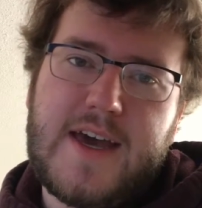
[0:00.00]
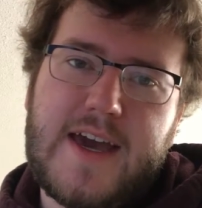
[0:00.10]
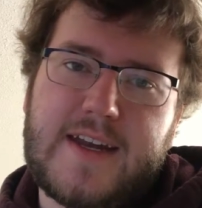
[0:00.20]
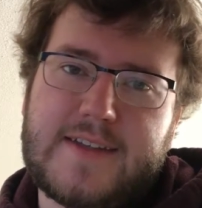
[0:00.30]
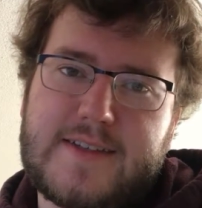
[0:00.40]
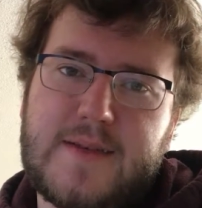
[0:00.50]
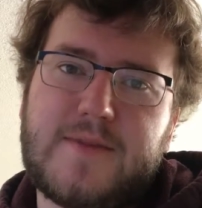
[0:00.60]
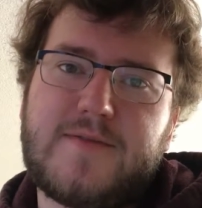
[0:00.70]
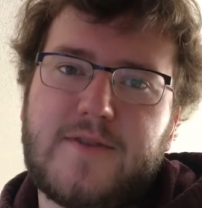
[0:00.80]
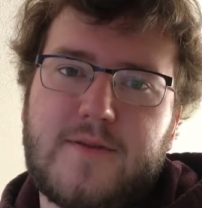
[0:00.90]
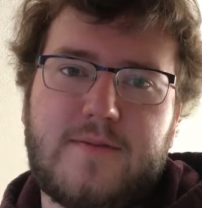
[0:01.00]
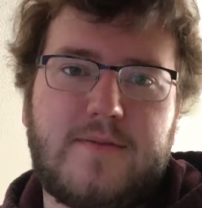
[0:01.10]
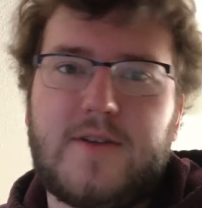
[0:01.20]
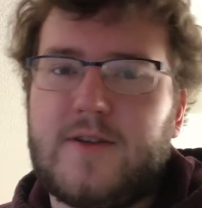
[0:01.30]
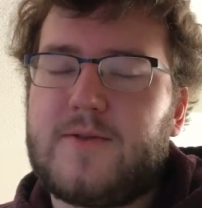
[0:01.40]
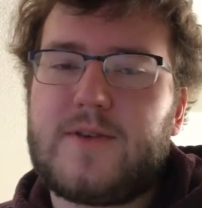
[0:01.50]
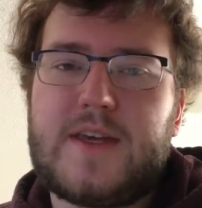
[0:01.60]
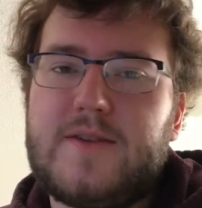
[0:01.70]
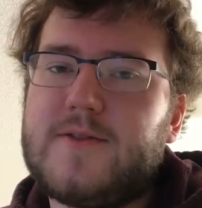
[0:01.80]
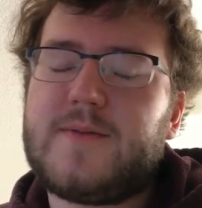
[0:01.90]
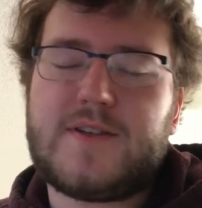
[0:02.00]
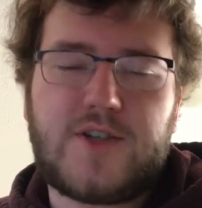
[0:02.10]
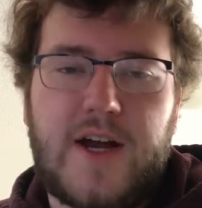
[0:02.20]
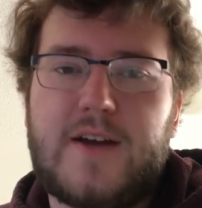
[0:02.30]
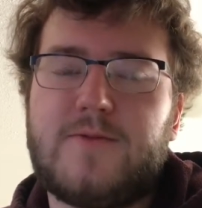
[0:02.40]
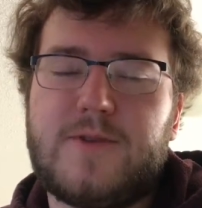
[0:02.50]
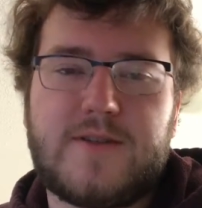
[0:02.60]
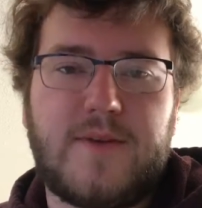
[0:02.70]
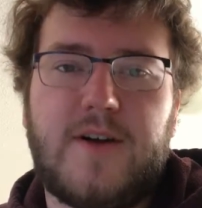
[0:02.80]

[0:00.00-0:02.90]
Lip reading: and it stems from, he used to be a child with his